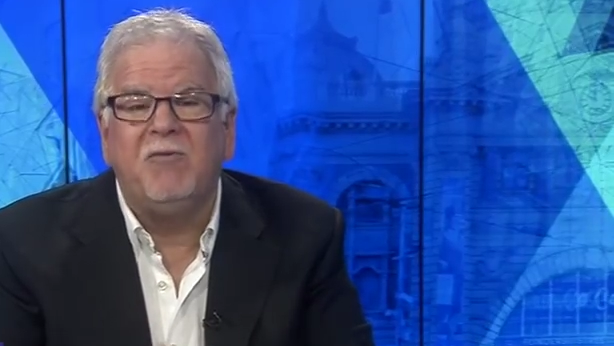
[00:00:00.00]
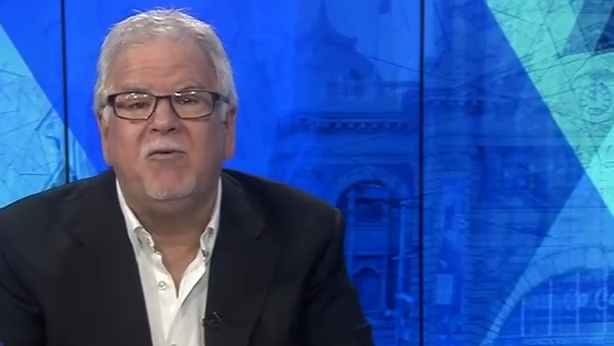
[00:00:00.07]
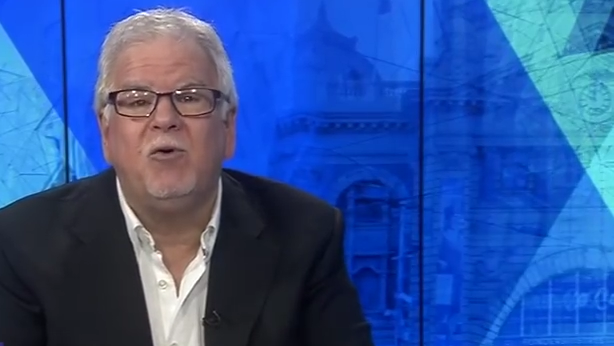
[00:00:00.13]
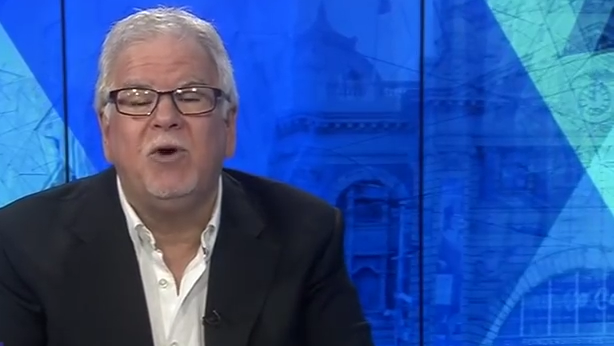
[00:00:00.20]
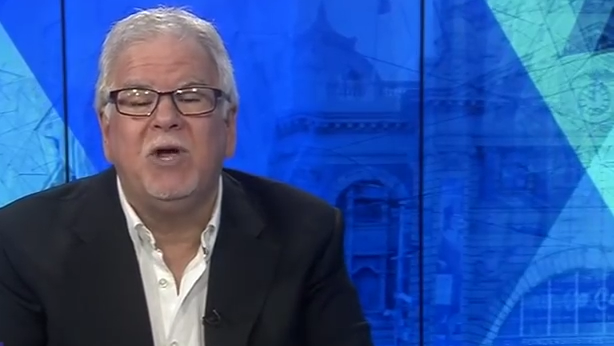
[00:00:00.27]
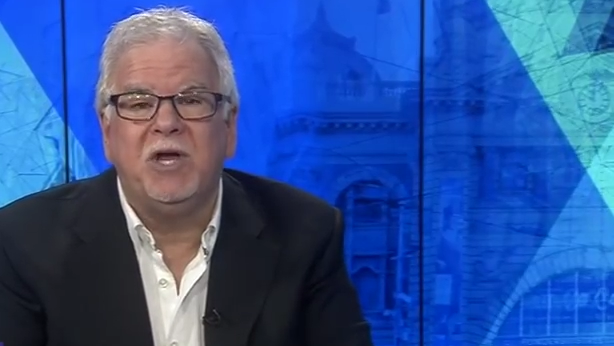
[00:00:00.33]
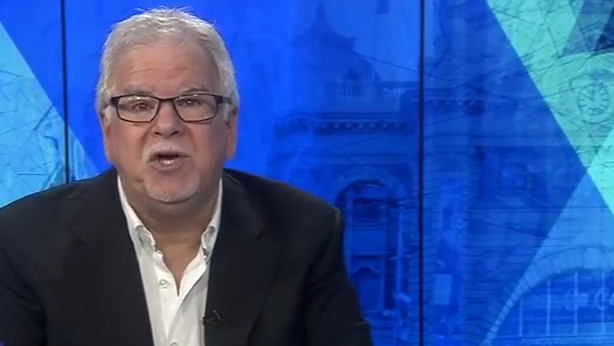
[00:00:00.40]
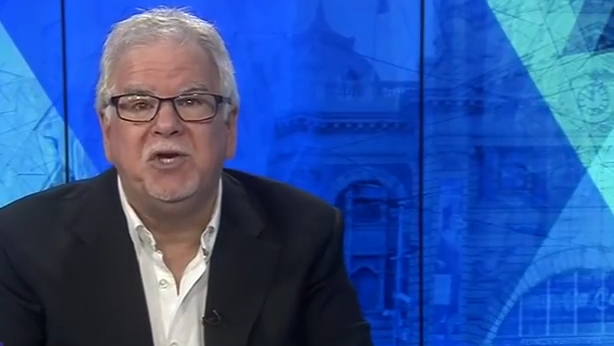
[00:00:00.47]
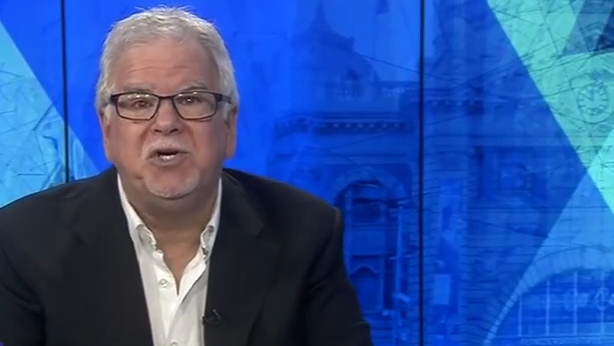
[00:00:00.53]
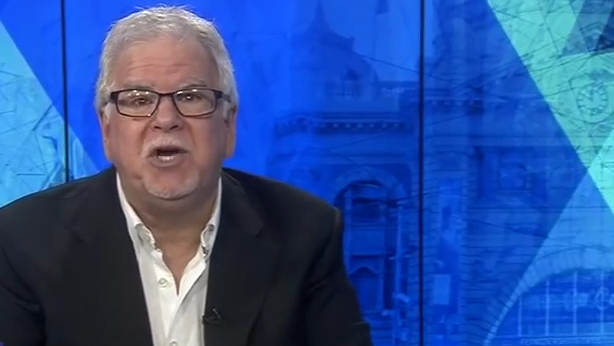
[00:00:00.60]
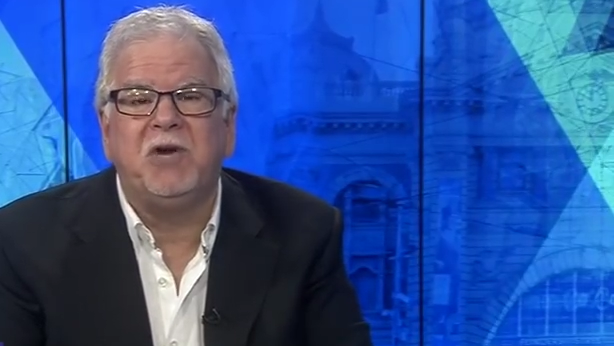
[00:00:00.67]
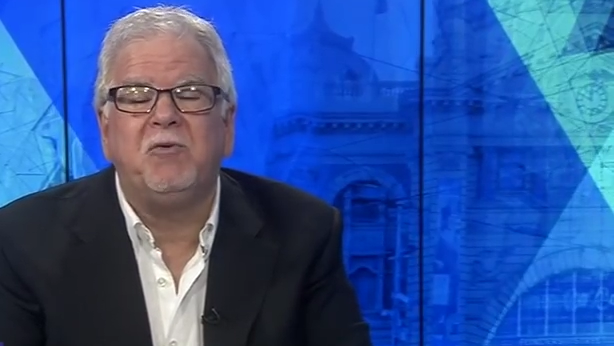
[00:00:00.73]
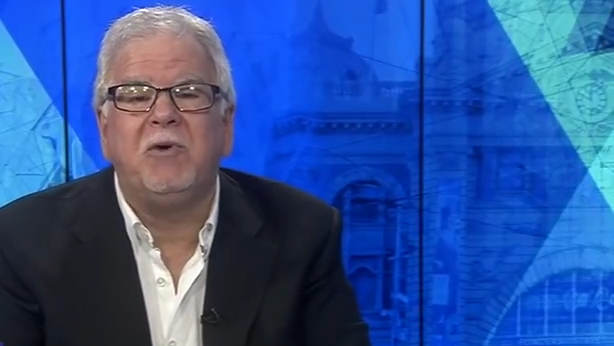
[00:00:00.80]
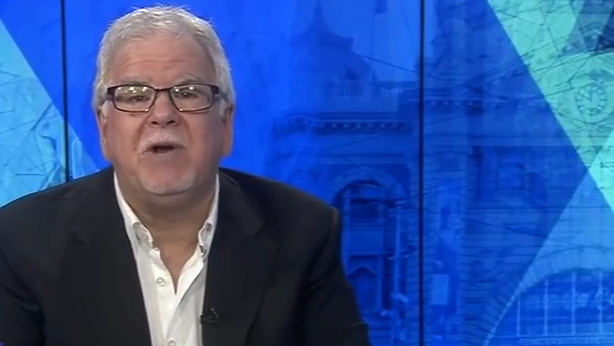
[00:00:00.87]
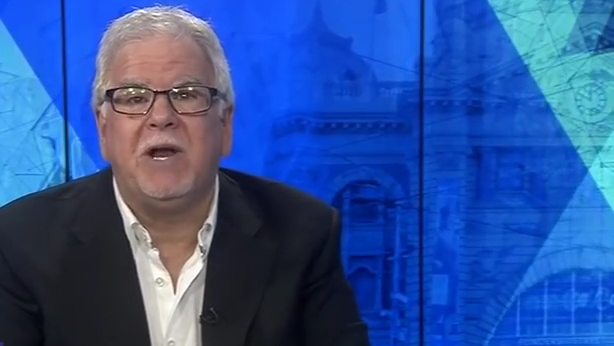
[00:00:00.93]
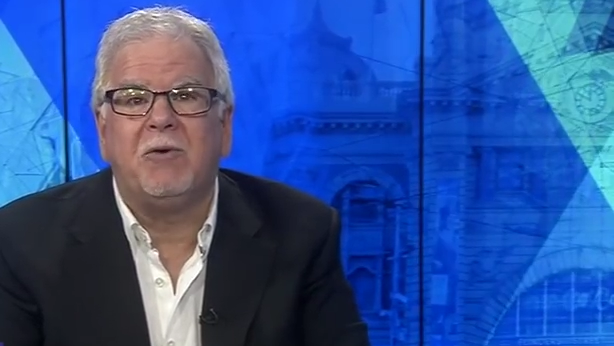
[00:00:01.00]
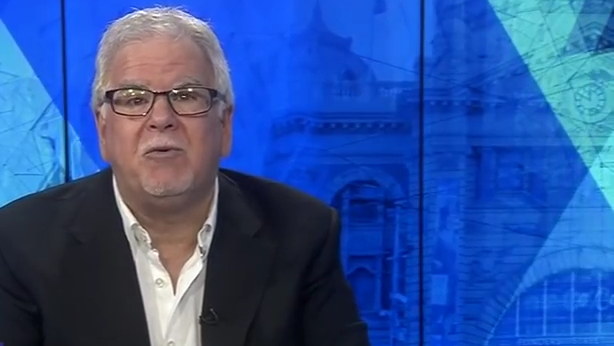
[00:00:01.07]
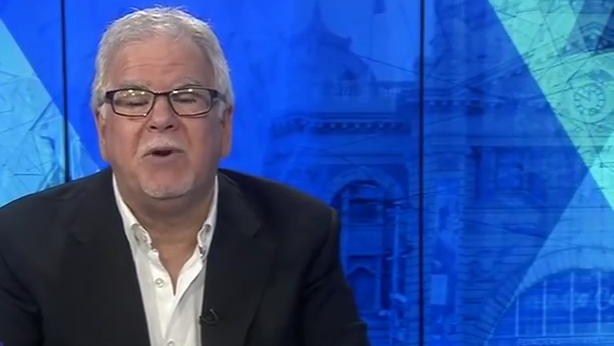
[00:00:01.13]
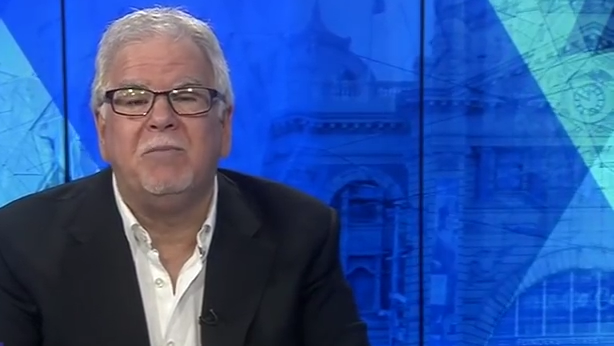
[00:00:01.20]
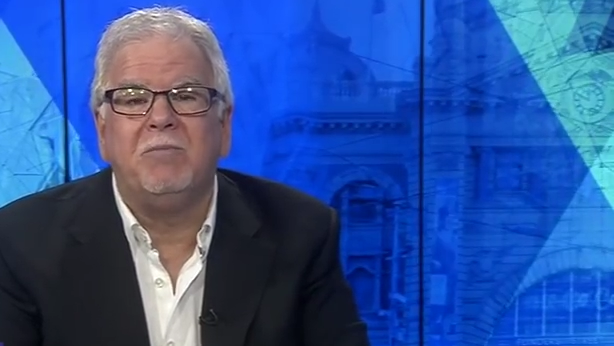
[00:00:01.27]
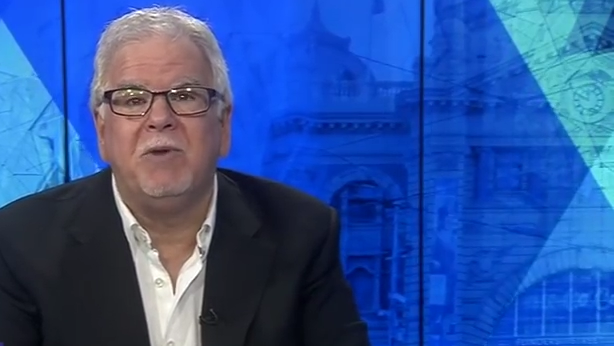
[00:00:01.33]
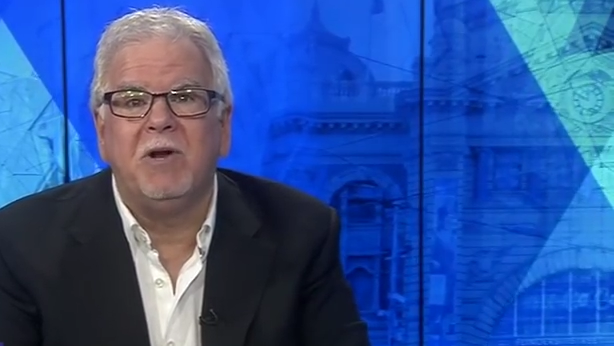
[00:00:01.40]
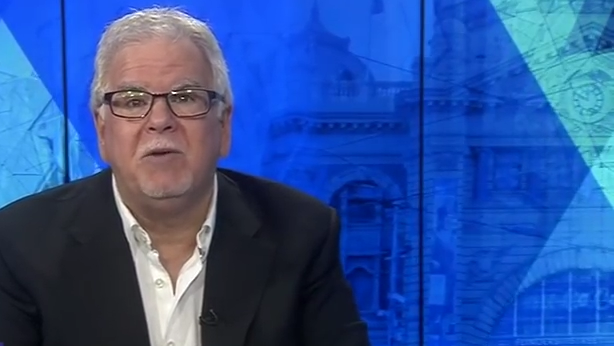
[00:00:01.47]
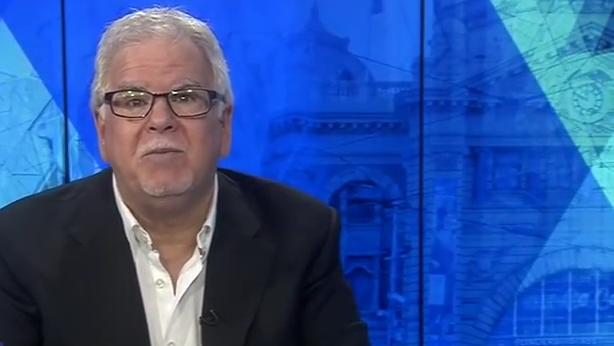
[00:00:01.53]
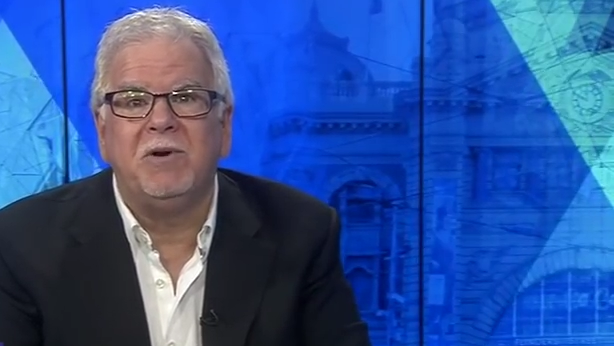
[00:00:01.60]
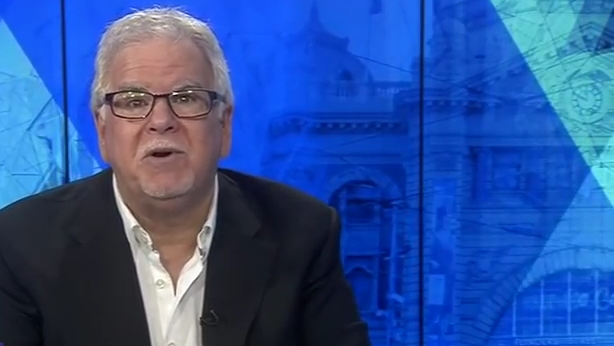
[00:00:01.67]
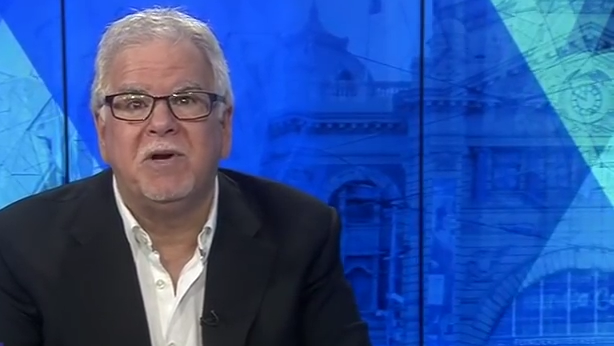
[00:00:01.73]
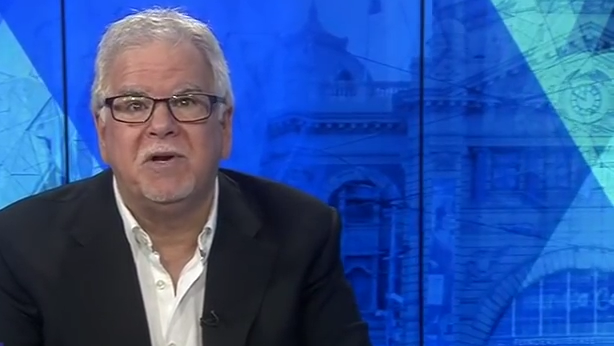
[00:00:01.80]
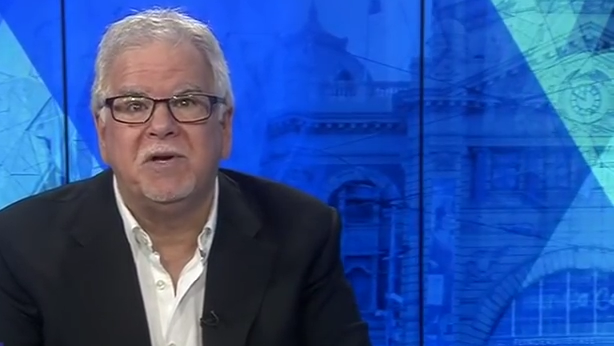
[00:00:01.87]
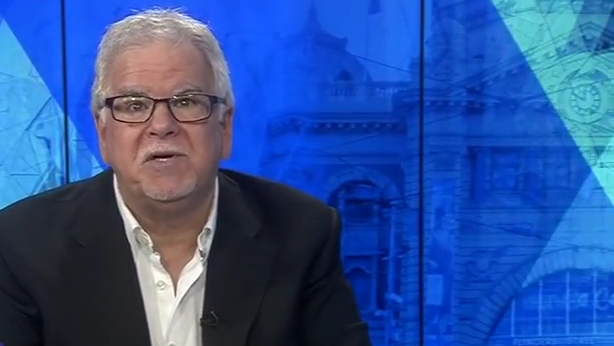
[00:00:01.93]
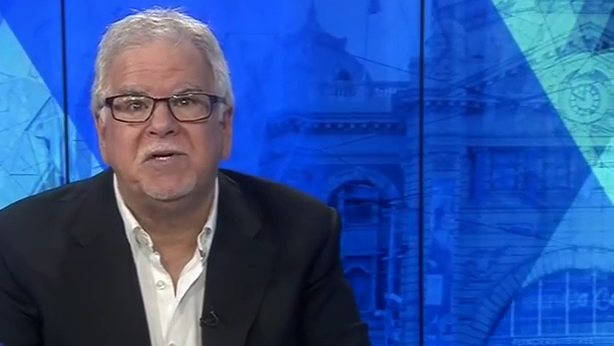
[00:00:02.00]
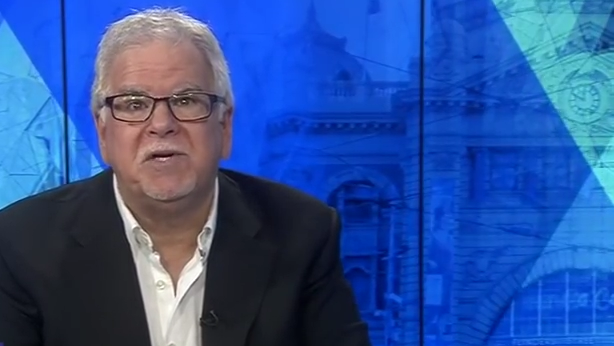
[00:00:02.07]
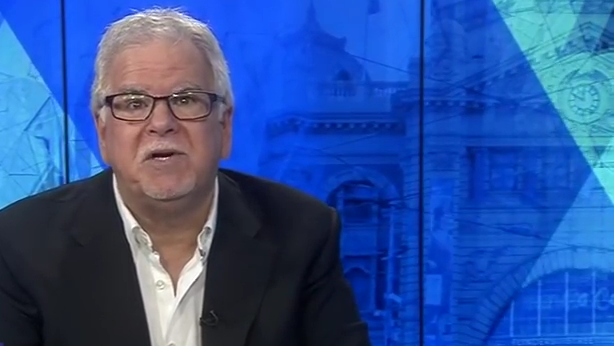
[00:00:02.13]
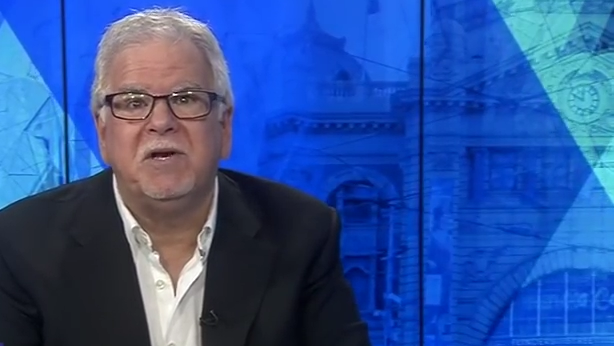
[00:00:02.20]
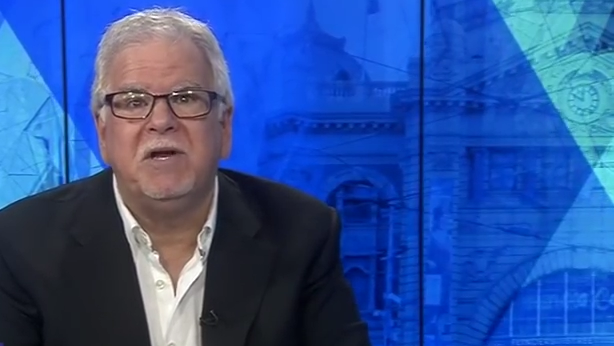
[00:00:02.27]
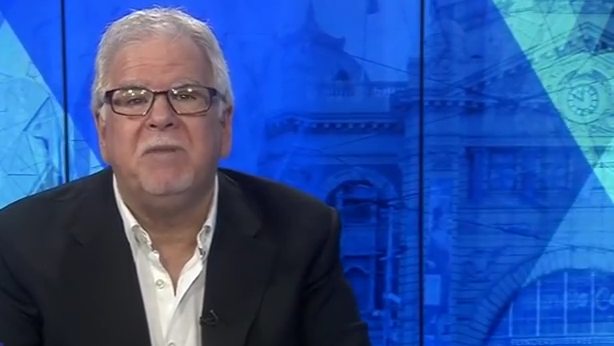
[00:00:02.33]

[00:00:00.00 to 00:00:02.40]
in general are in Melbourne and Sydney.